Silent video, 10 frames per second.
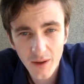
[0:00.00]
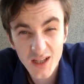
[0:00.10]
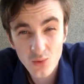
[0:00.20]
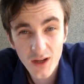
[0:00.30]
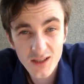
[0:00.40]

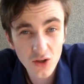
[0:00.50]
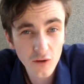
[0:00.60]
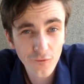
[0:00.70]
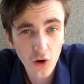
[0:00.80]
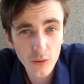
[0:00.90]
as well as a
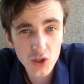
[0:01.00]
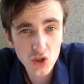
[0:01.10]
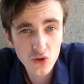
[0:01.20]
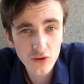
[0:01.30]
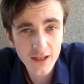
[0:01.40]
look forward
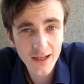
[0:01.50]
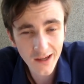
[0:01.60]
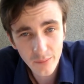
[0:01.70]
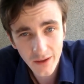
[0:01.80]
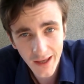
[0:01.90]
to the
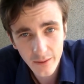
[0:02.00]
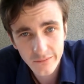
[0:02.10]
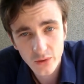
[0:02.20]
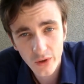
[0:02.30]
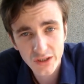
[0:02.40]
Olympic
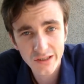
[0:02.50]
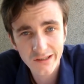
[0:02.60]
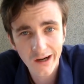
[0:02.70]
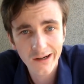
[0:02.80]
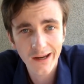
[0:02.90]
Games, which are
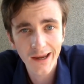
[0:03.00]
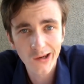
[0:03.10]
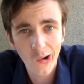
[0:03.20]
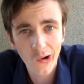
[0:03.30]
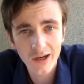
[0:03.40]
starting
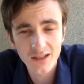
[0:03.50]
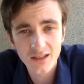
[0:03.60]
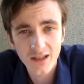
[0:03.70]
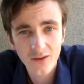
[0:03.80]
in August.